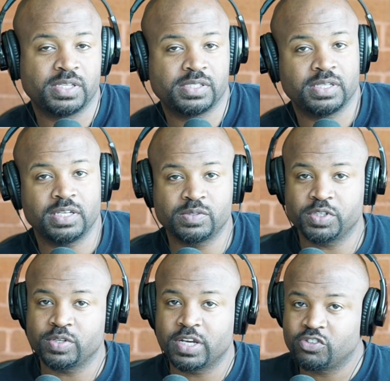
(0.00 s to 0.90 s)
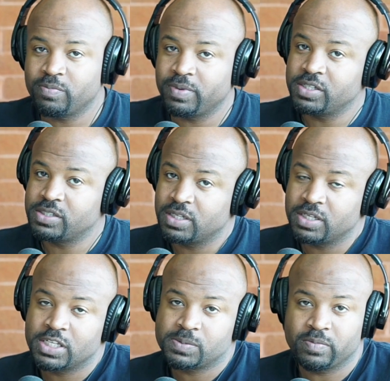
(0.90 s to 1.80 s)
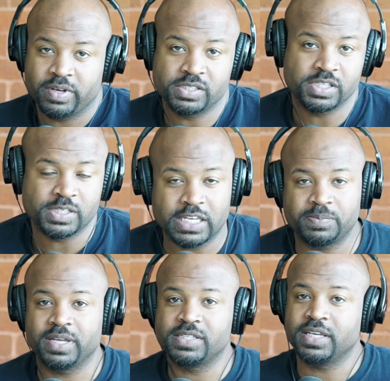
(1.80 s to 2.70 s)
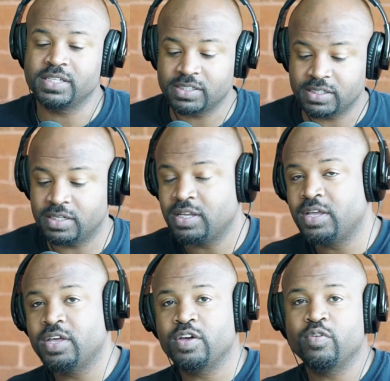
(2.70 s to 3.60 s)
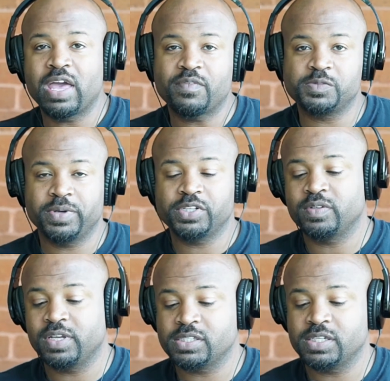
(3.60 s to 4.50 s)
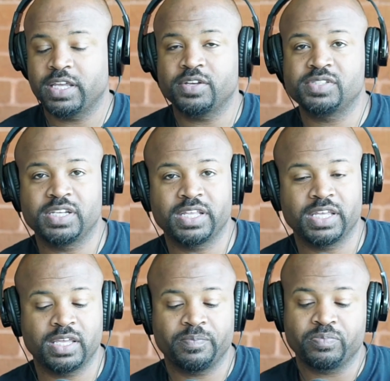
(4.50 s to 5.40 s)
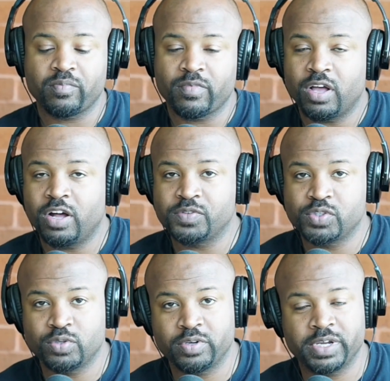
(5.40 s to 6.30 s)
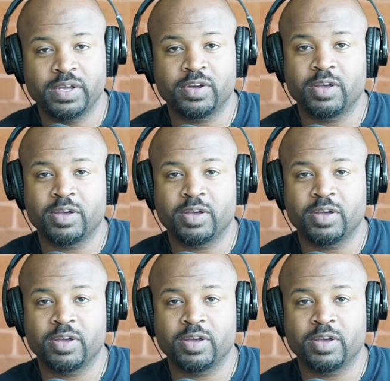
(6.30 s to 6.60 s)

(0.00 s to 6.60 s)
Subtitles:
Seeds, where transformation and inspiration is the expectation. We have a special guest in the house today, off tour, Erica